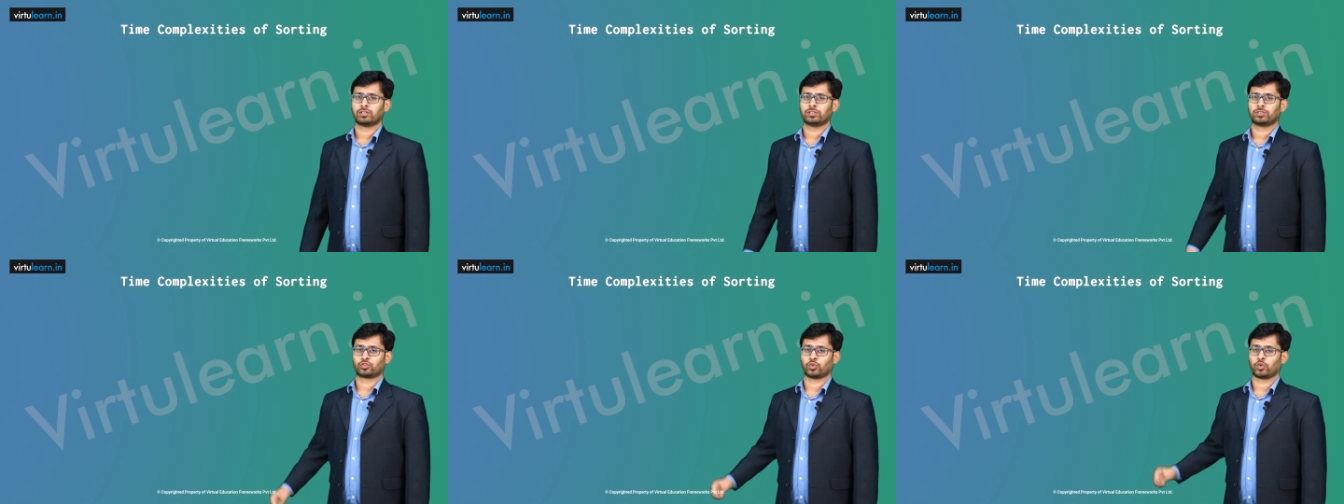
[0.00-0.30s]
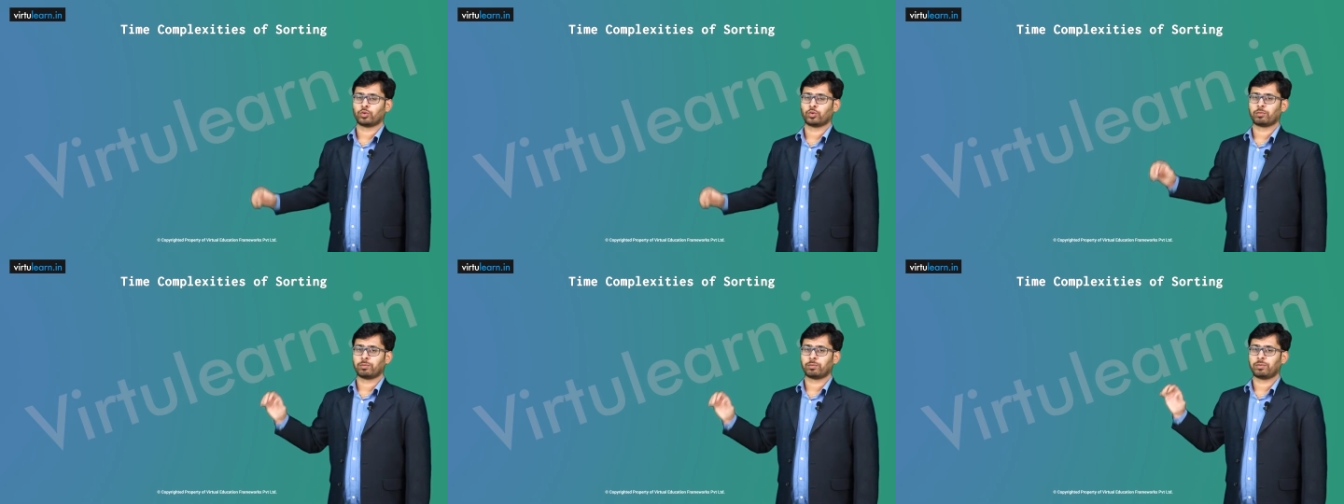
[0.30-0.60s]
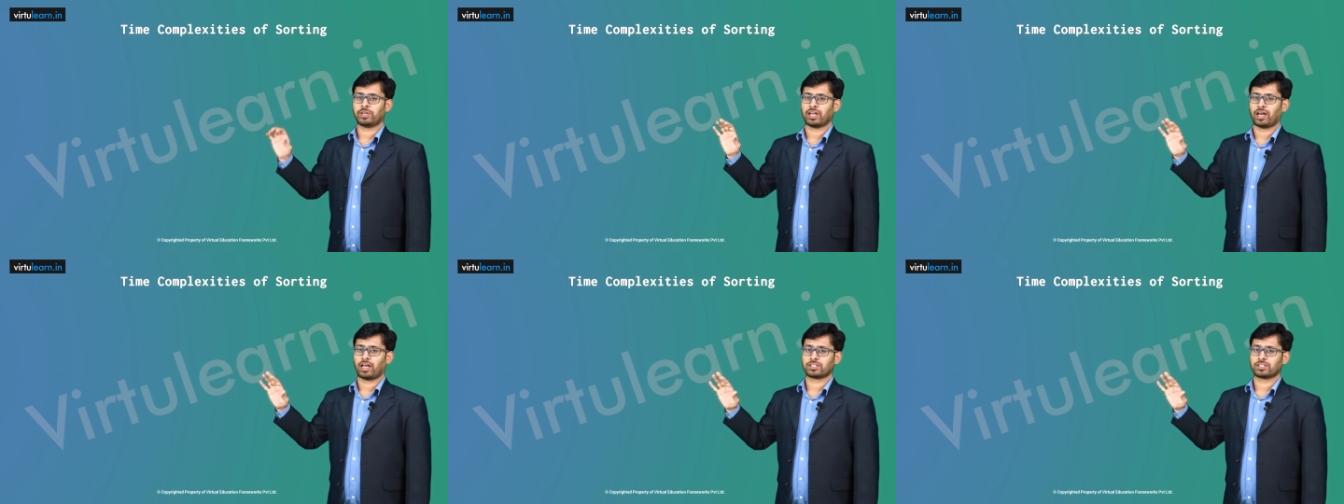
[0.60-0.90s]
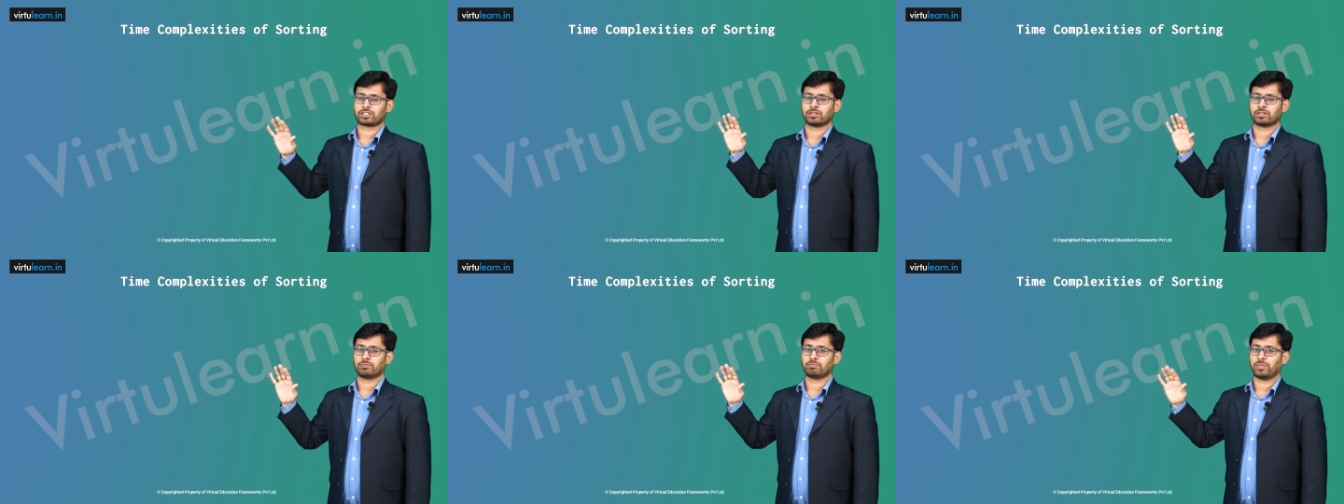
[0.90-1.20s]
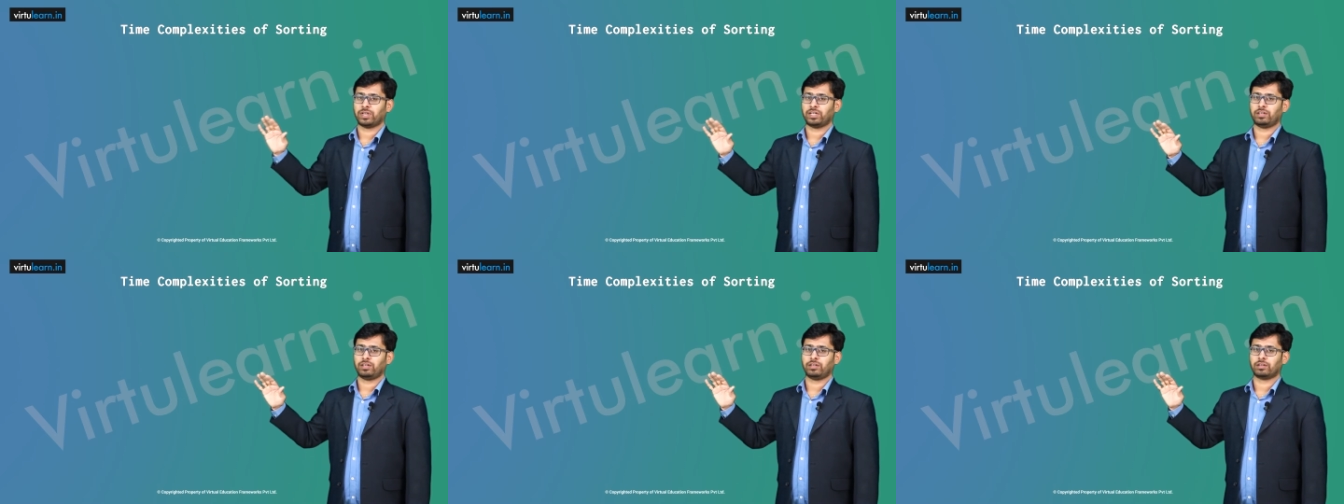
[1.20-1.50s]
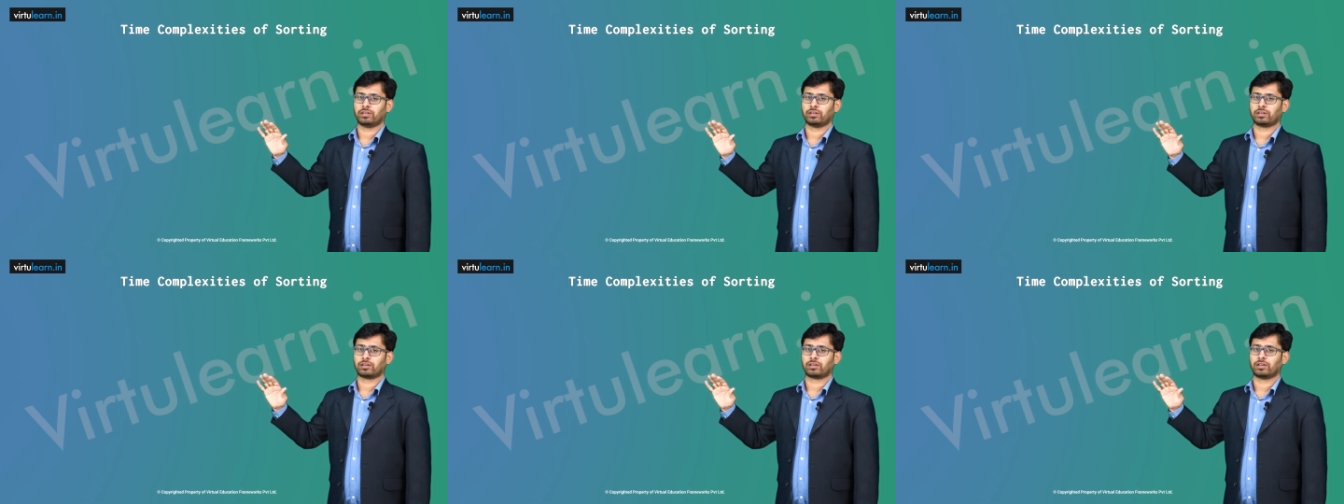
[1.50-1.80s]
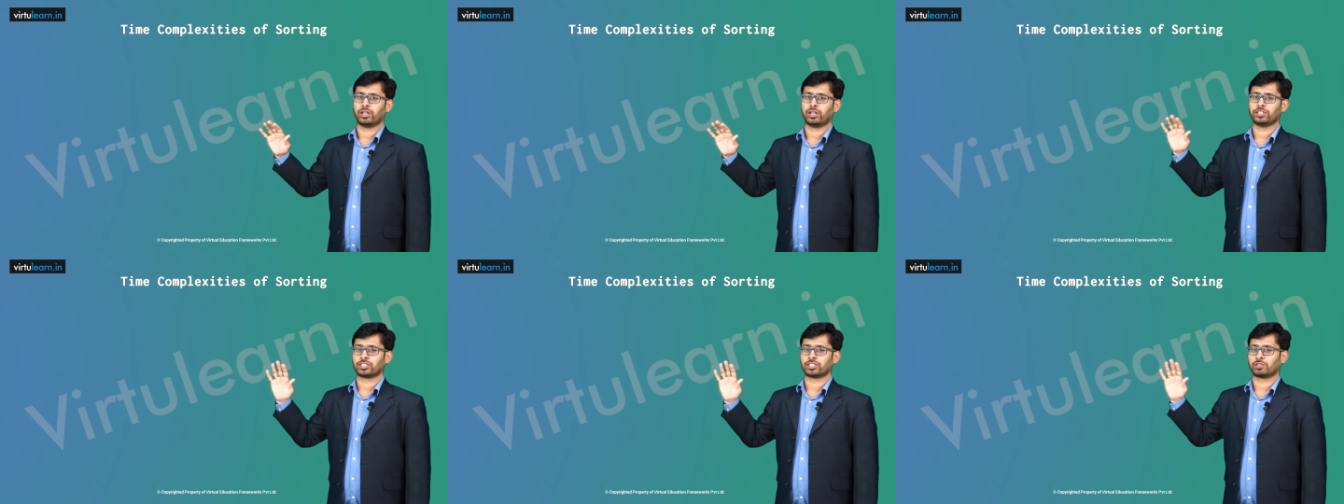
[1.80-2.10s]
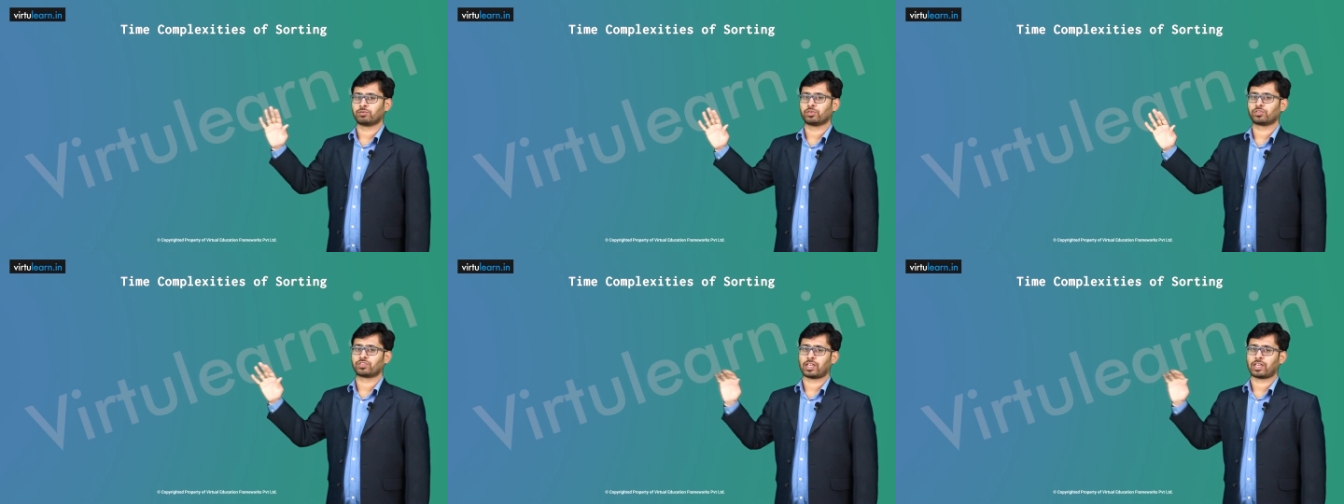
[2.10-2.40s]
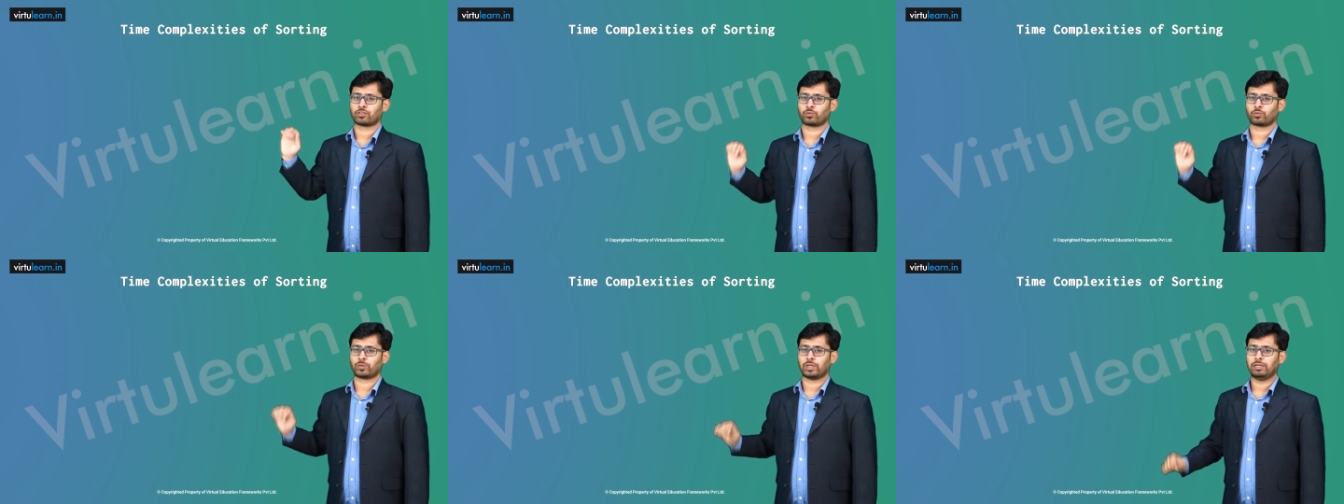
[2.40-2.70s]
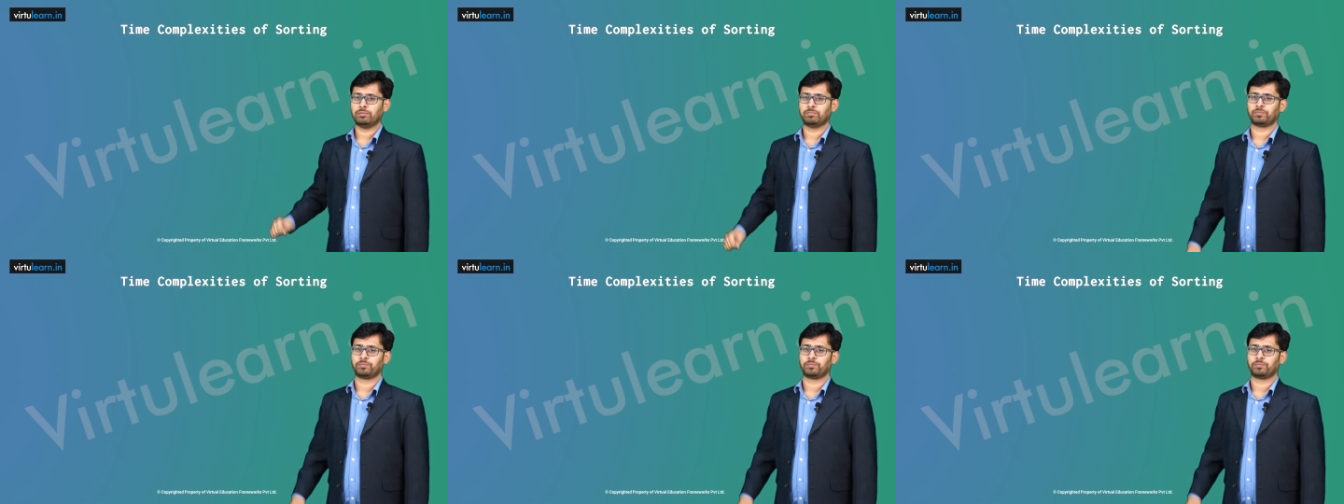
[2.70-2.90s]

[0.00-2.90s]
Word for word: So you may be asked in many interviews as well.